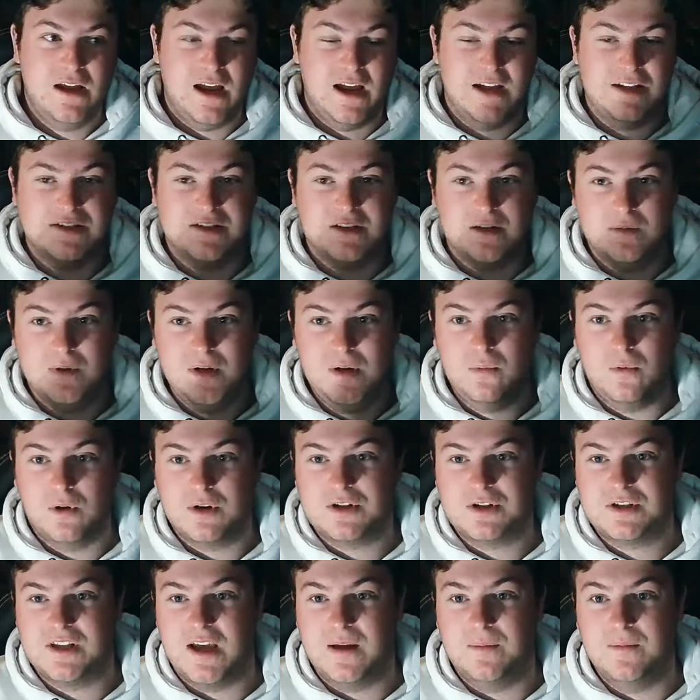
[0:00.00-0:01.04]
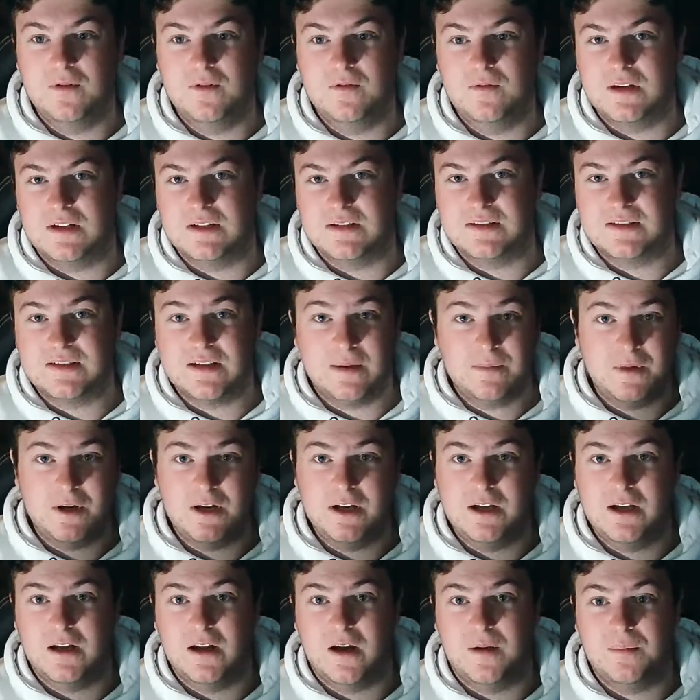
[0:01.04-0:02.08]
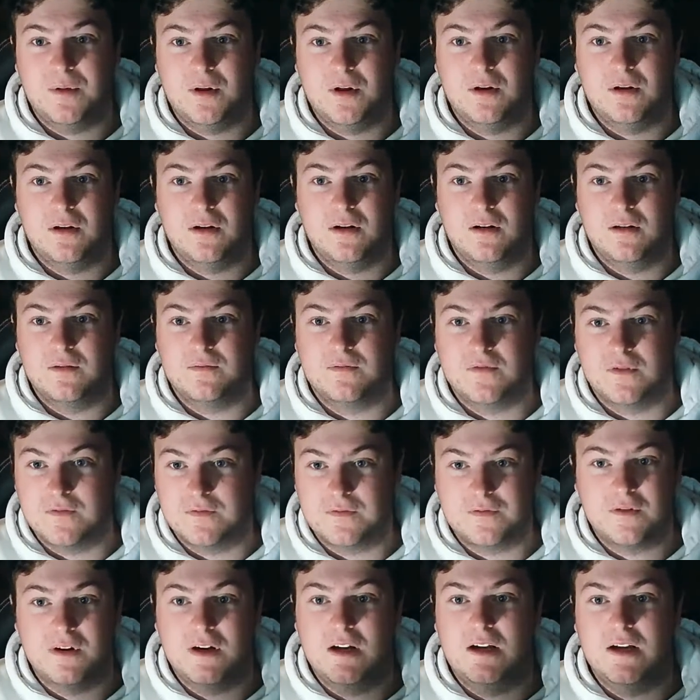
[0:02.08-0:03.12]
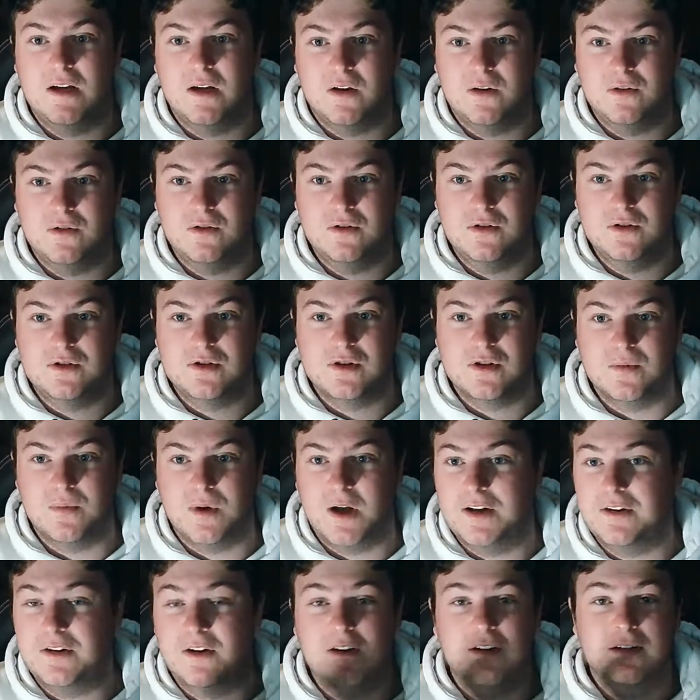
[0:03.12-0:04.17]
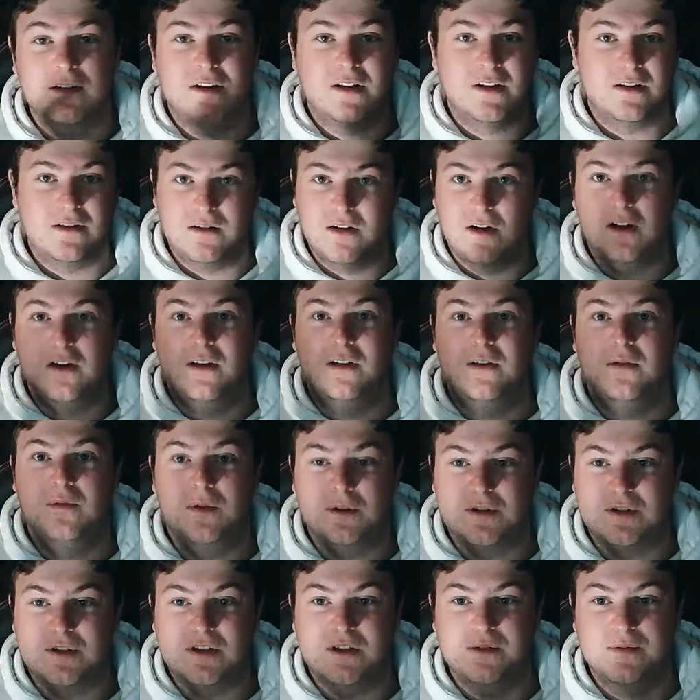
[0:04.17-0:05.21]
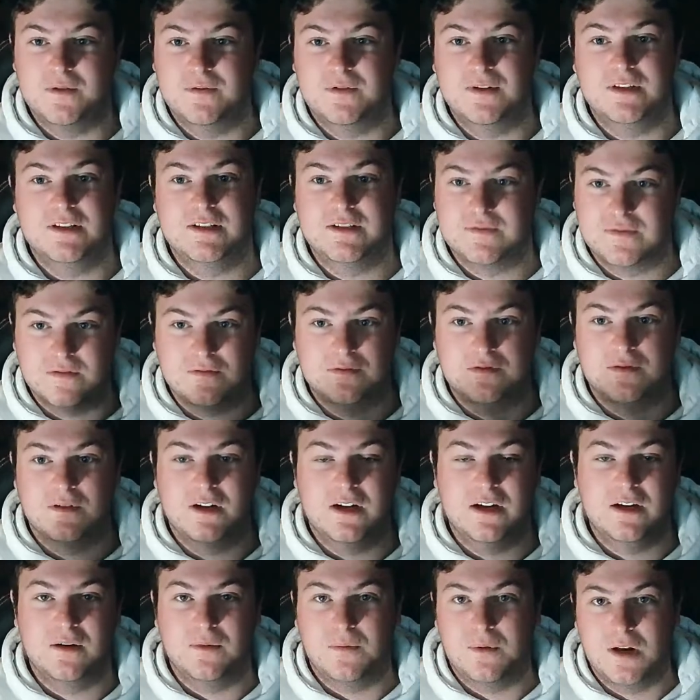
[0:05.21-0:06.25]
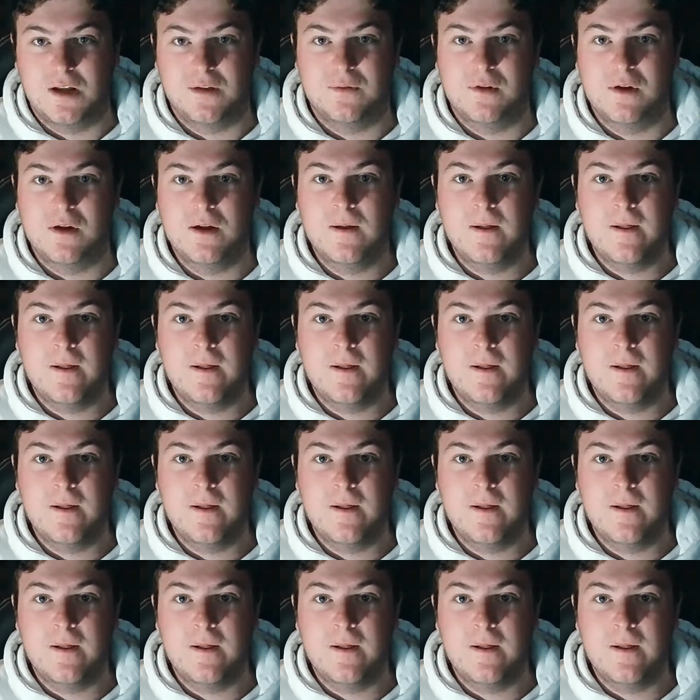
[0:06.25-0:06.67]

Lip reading: And so we watched that movie because somebody had uploaded it for free on YouTube. I don't condone watching movies for free or whatever,